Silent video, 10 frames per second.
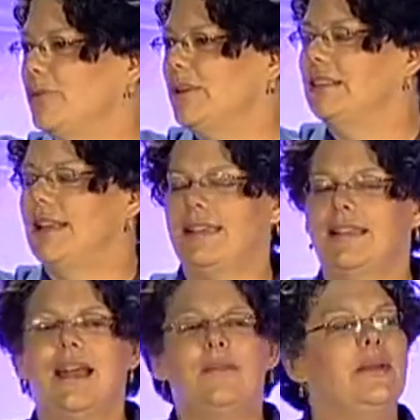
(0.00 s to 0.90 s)
Relay
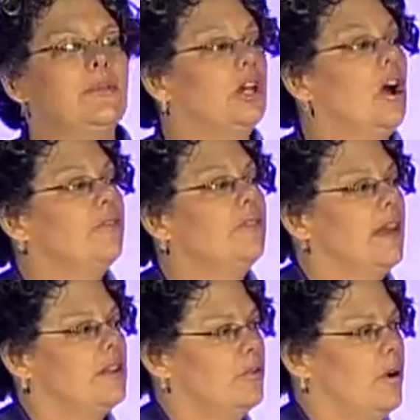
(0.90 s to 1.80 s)
that I'm able to offer
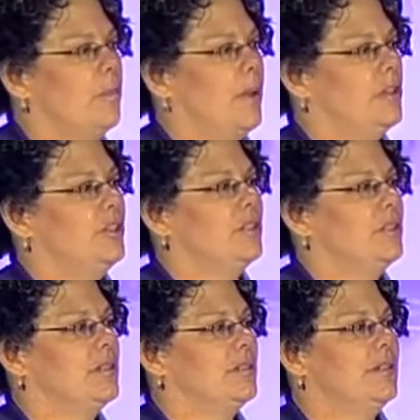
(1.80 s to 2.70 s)
that to our
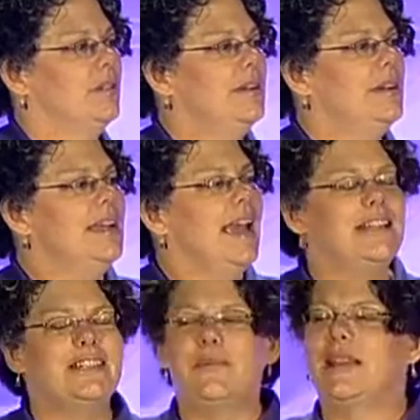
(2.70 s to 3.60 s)
patients.
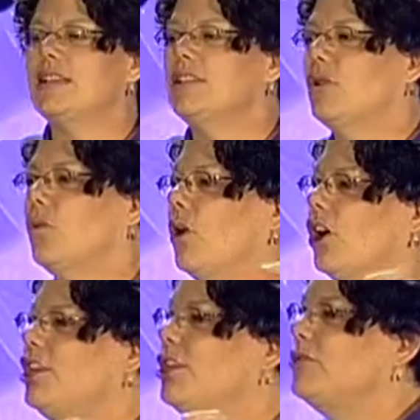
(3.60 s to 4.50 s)
And it's because of the
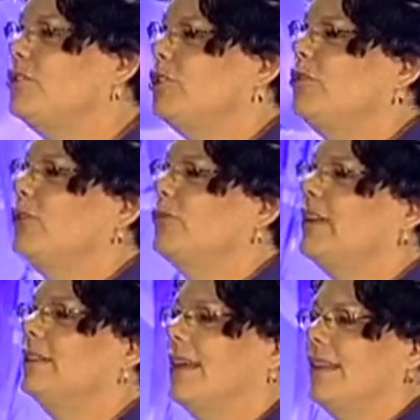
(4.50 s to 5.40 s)
work you do at
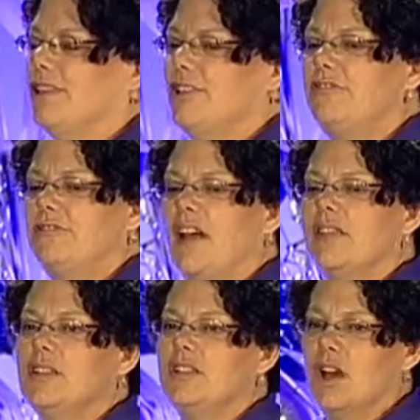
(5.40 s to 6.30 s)
Relay that you
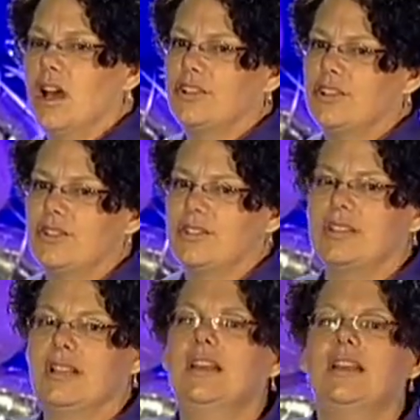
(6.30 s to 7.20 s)
fund the
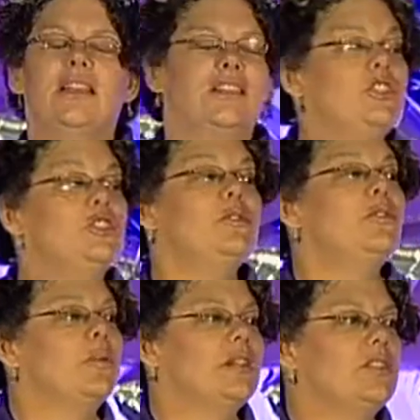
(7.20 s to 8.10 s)
doctors that do
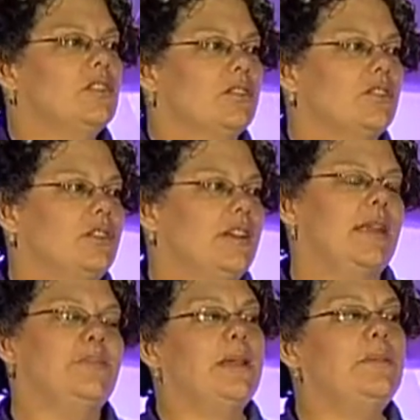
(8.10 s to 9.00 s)
the research.
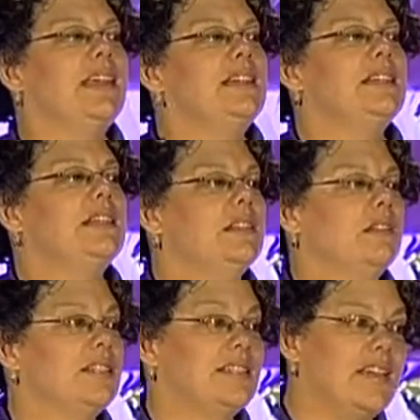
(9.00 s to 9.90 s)
And maybe they
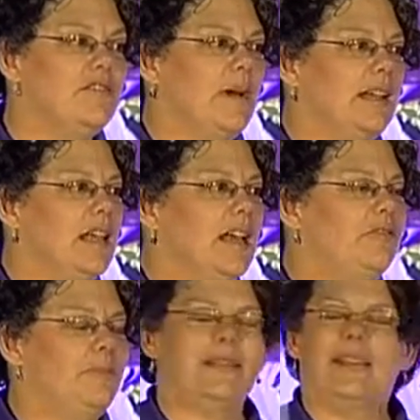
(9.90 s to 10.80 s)
didn't save my
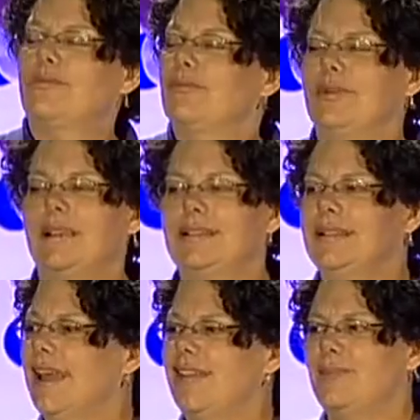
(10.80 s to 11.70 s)
life, but they really
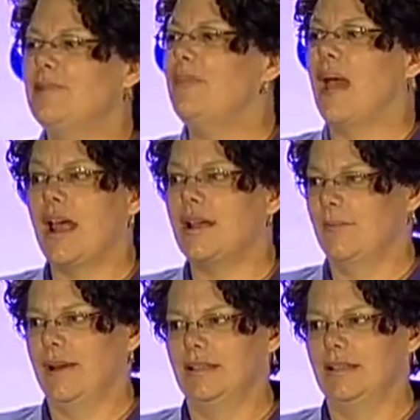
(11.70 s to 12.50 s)
gave me back my